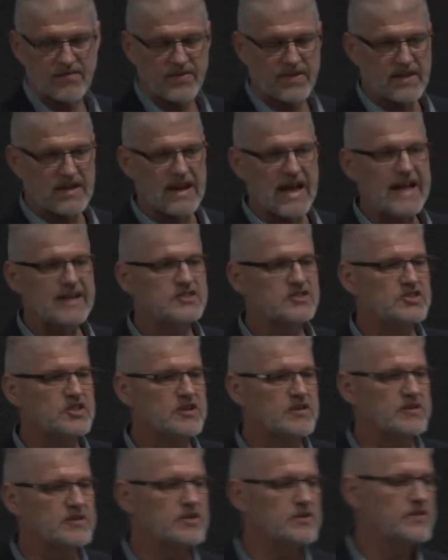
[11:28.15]
Last
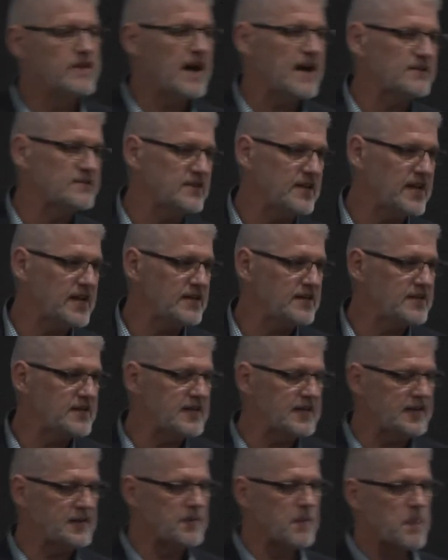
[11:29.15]
year in
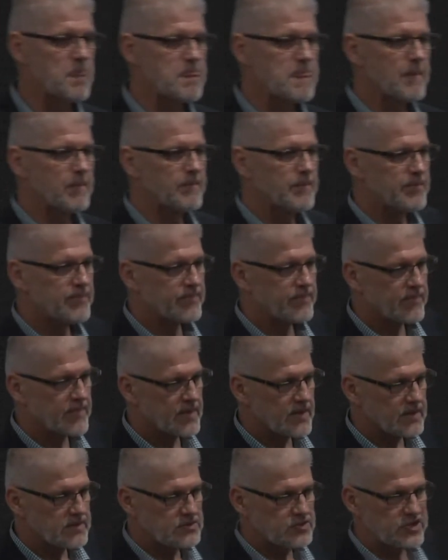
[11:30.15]
2018,
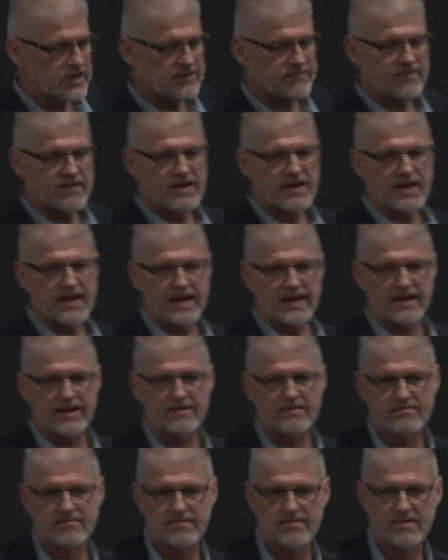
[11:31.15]
Chick-fil-A
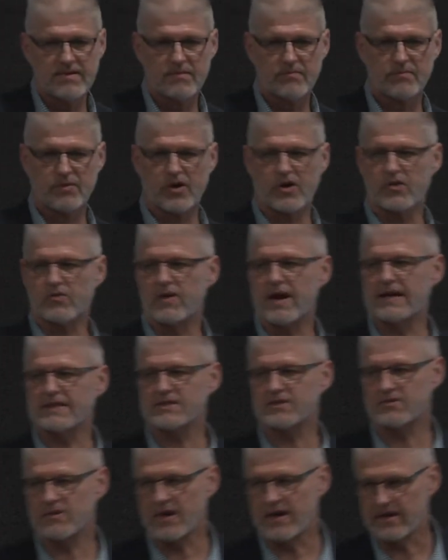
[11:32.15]
per
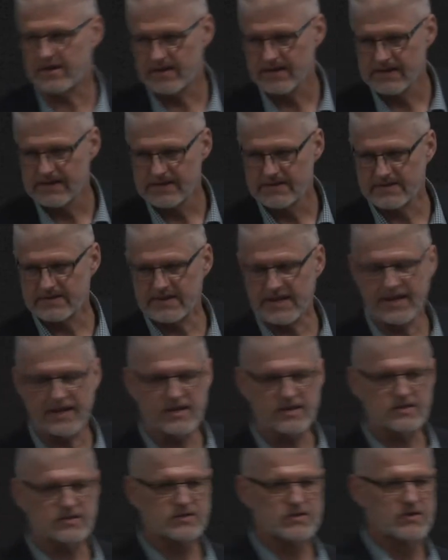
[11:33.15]
restaurant
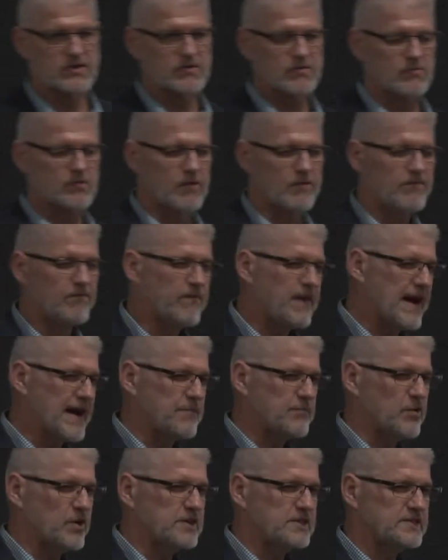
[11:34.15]
sales were
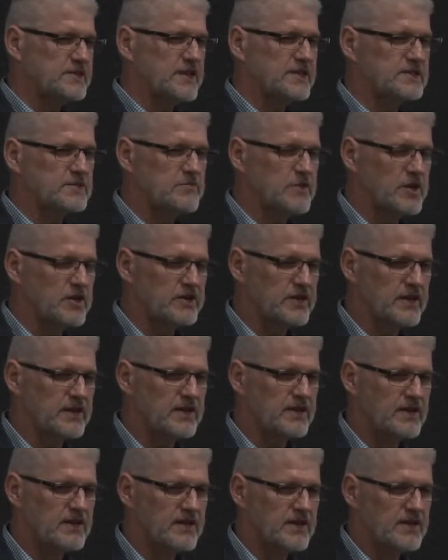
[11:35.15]
5.6 million.
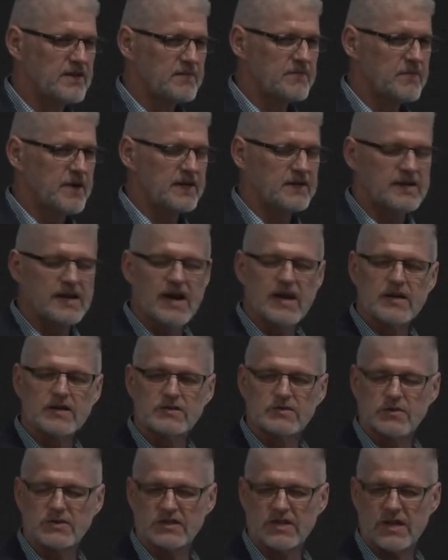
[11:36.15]
McDonald's
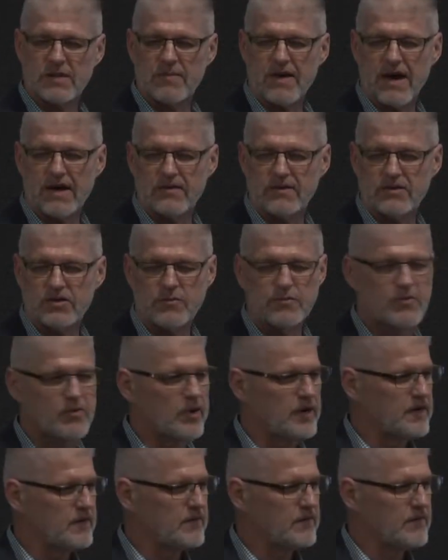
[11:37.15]
was at about
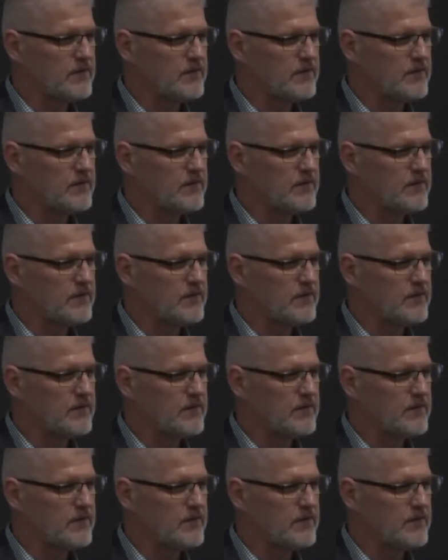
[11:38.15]
2.6,